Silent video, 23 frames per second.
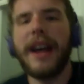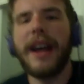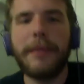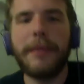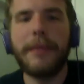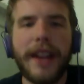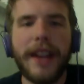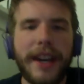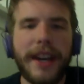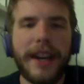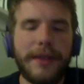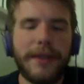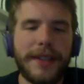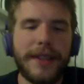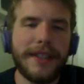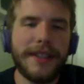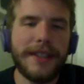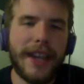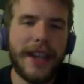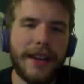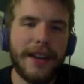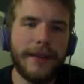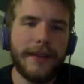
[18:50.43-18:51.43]
glad he was
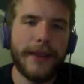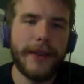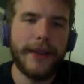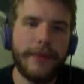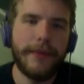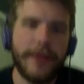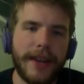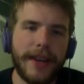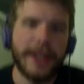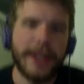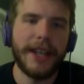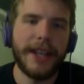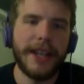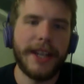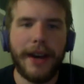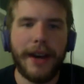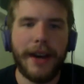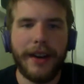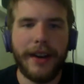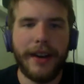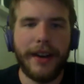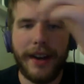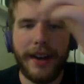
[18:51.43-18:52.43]
kind of upfront
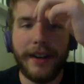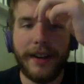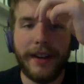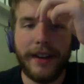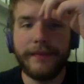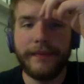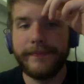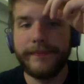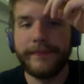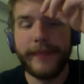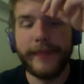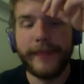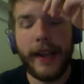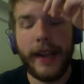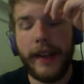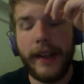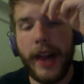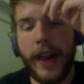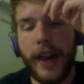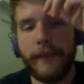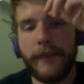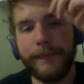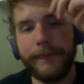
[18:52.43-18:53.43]
about it, and I
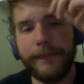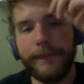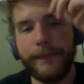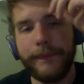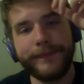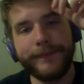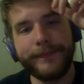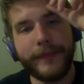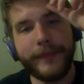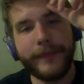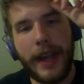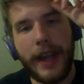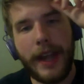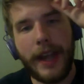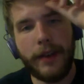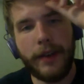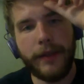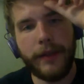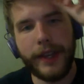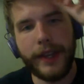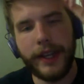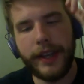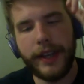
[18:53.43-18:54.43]

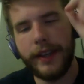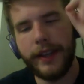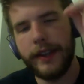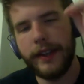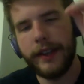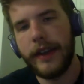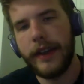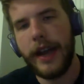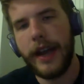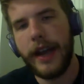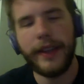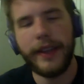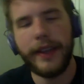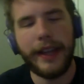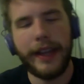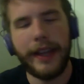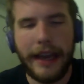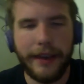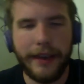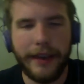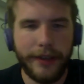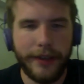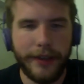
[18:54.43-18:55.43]
think
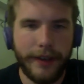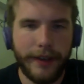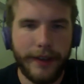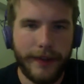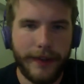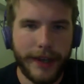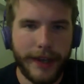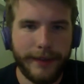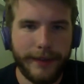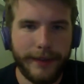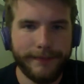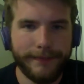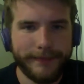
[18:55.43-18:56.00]
he handled it fine.